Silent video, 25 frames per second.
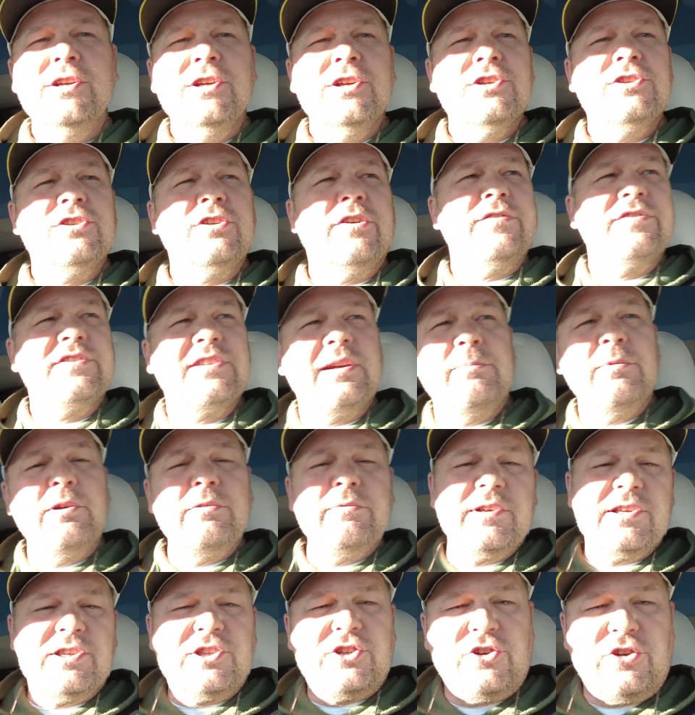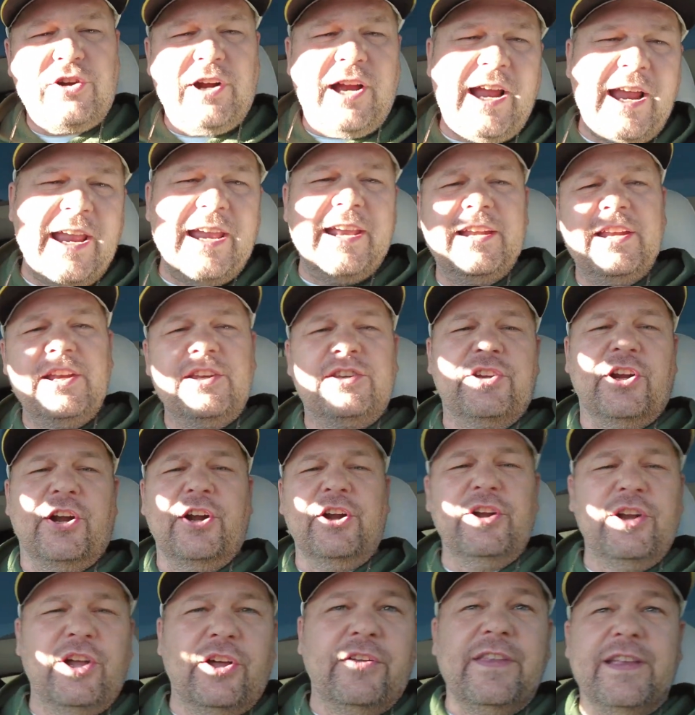So if someone was trying to
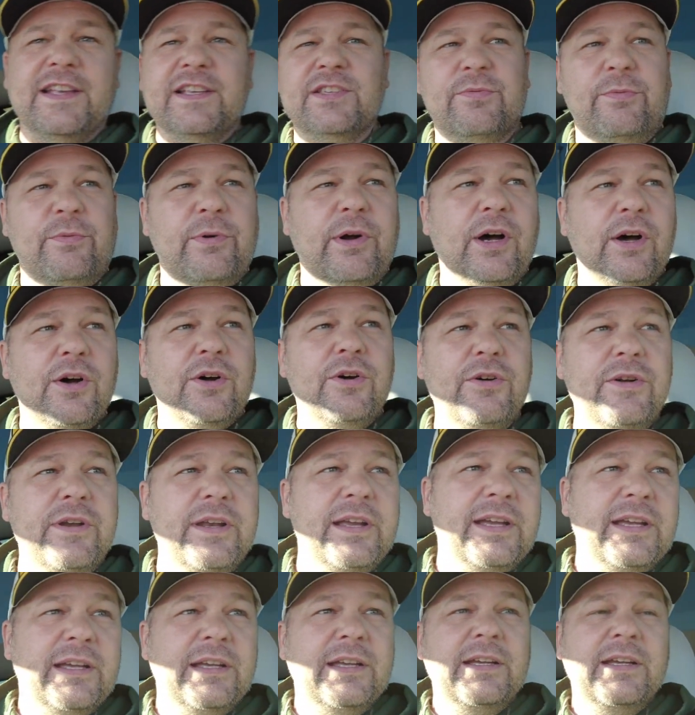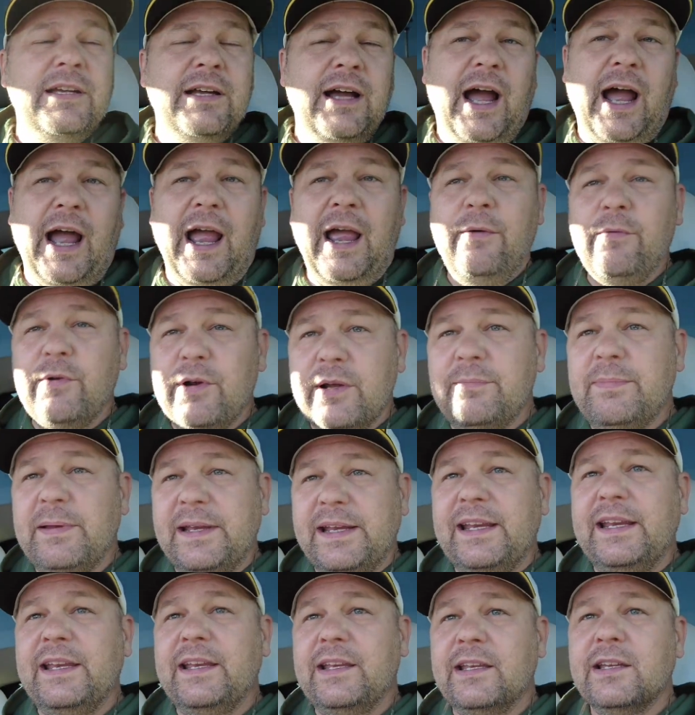turn on this road, I would
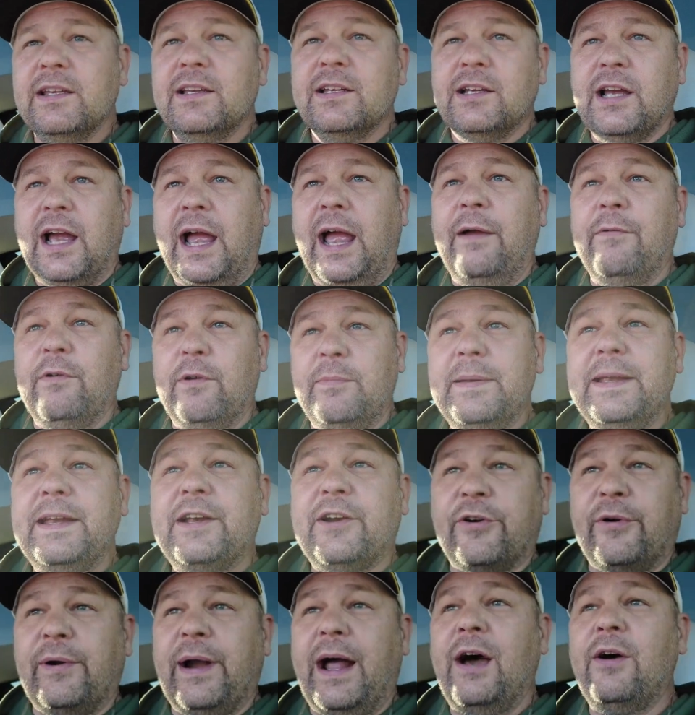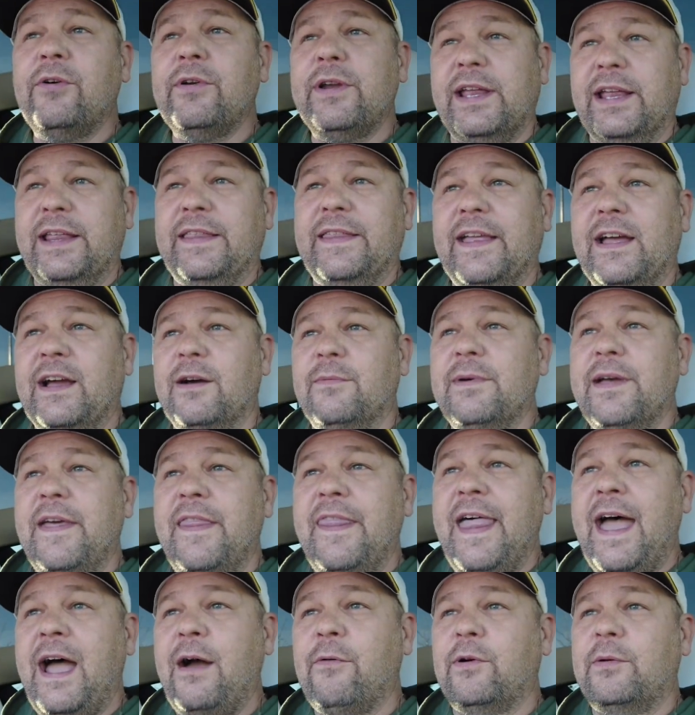be crowding them, and
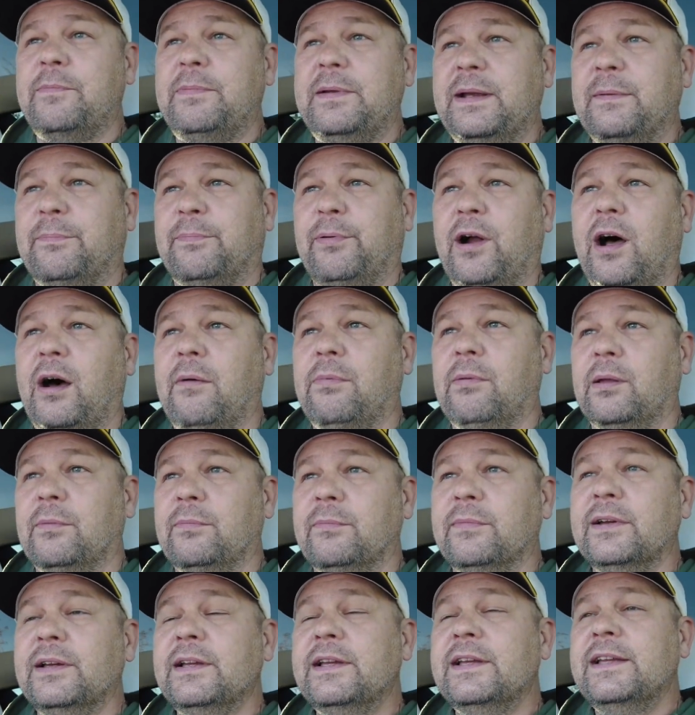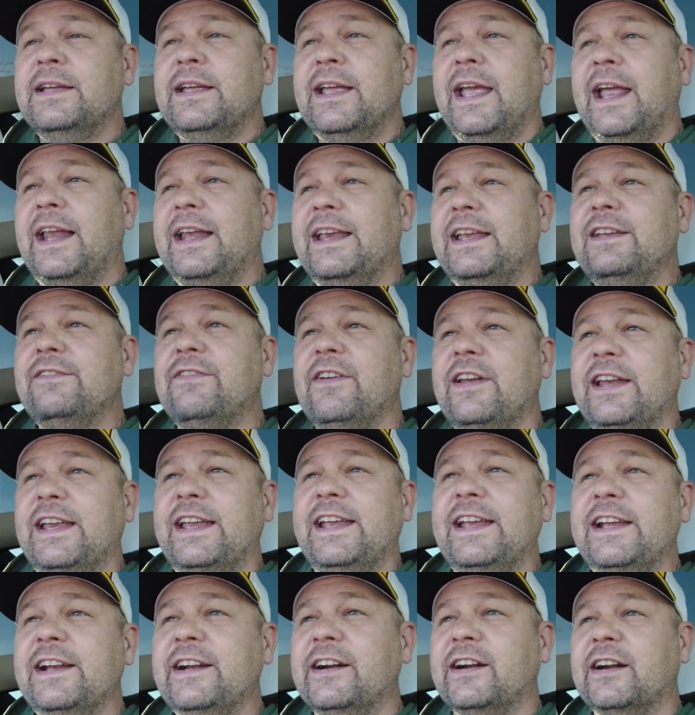that would be a problem. And even
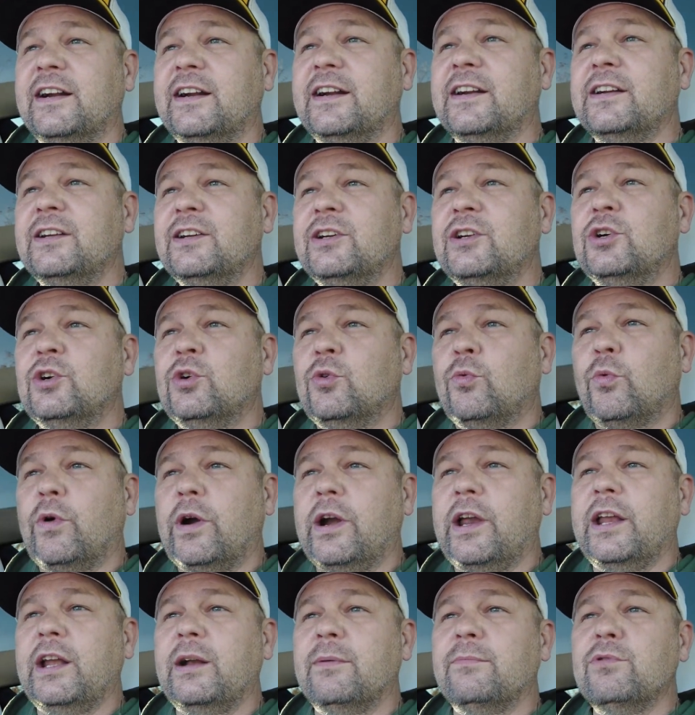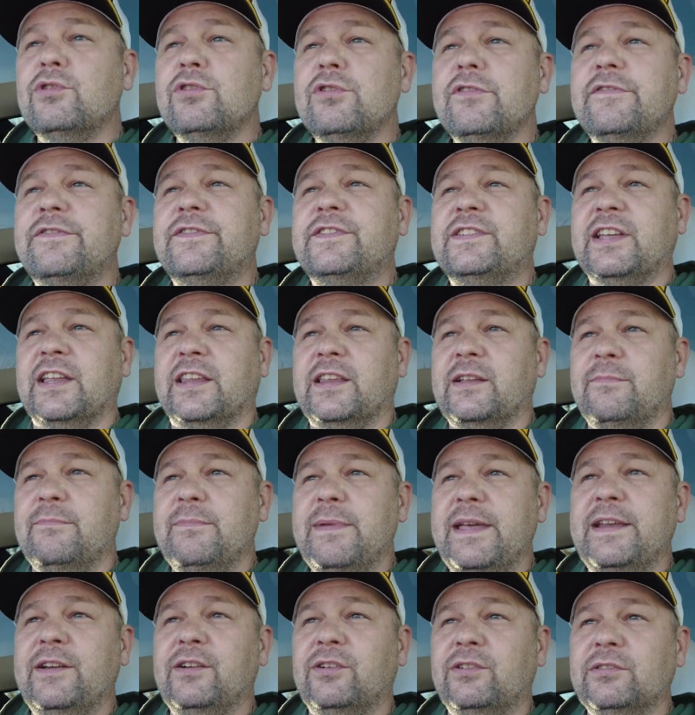here, we're gonna move to the
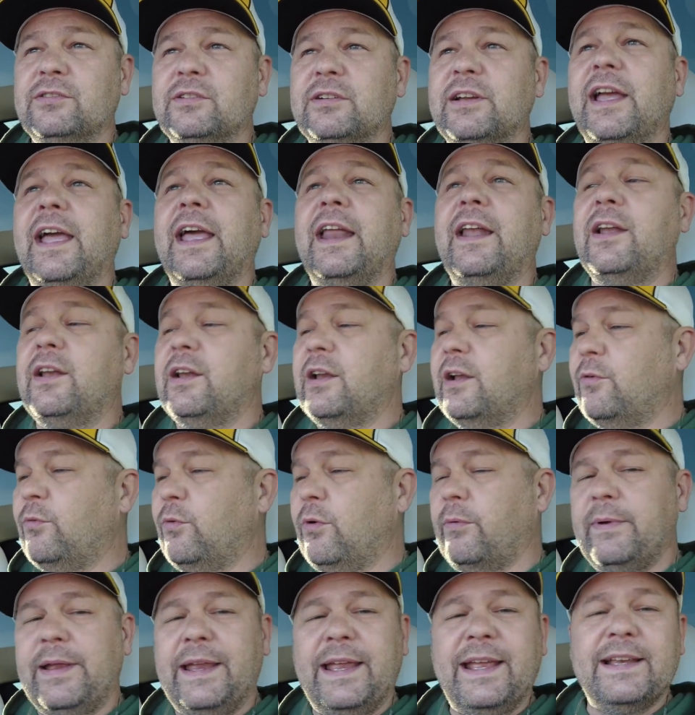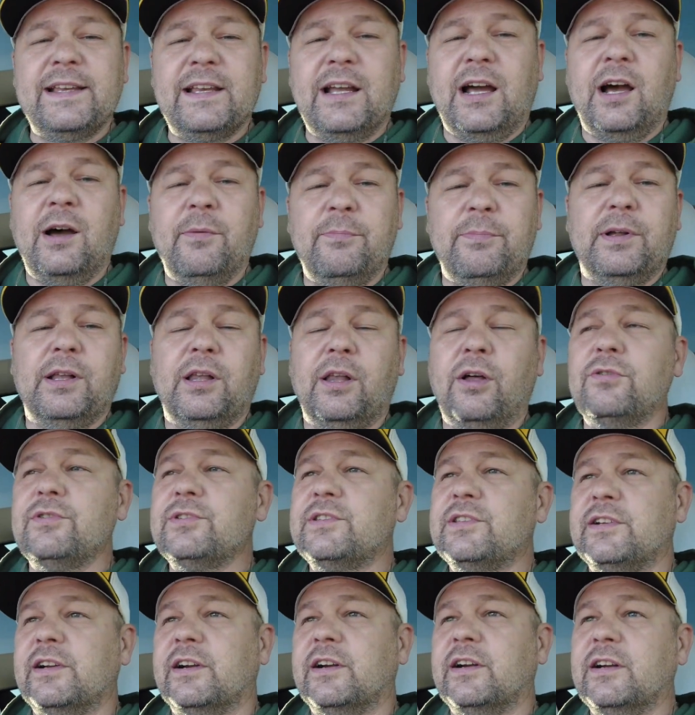middle, and when we get up
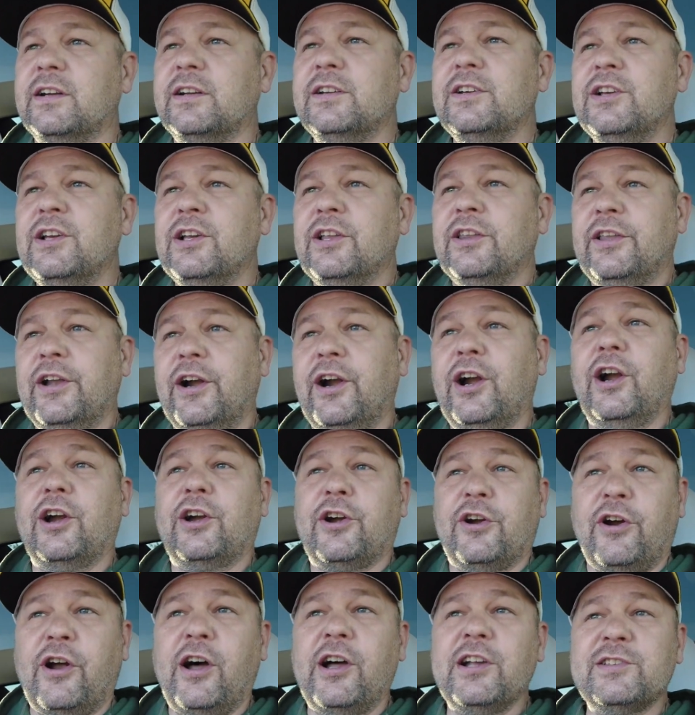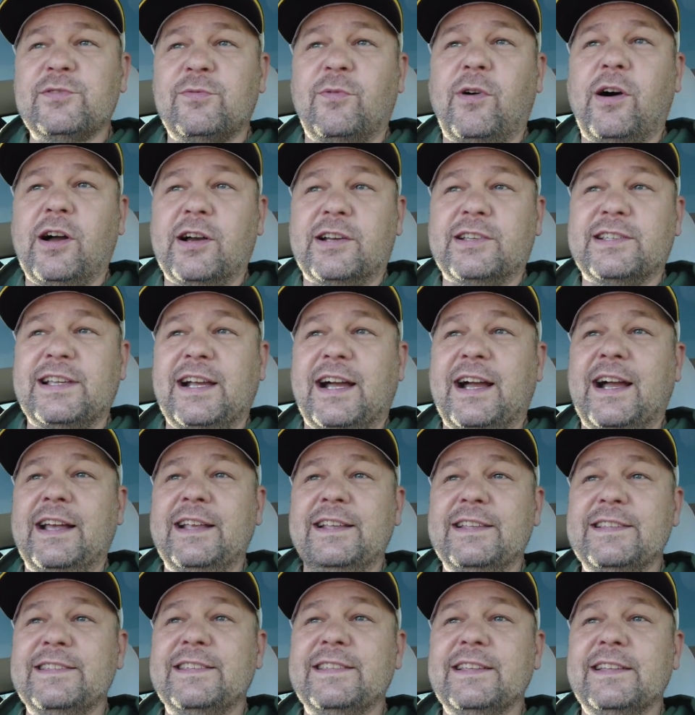closer, there are crosswalk
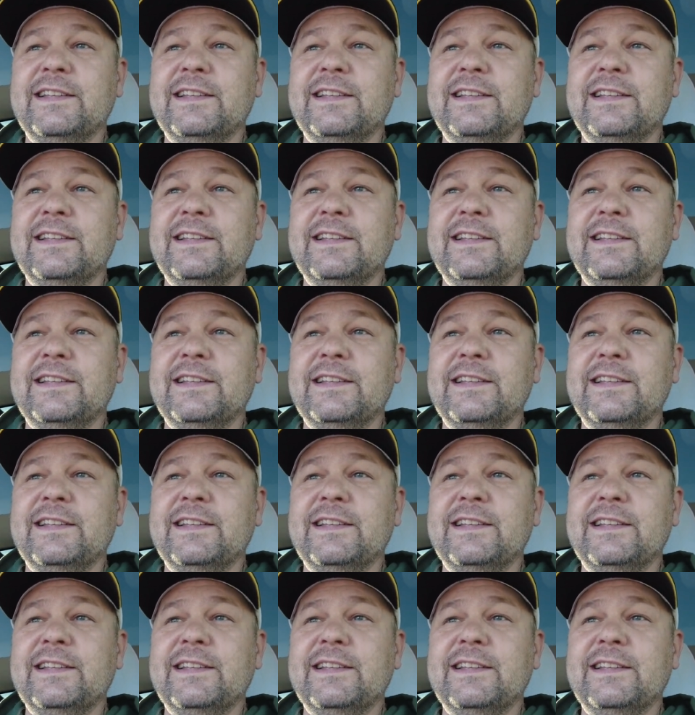signs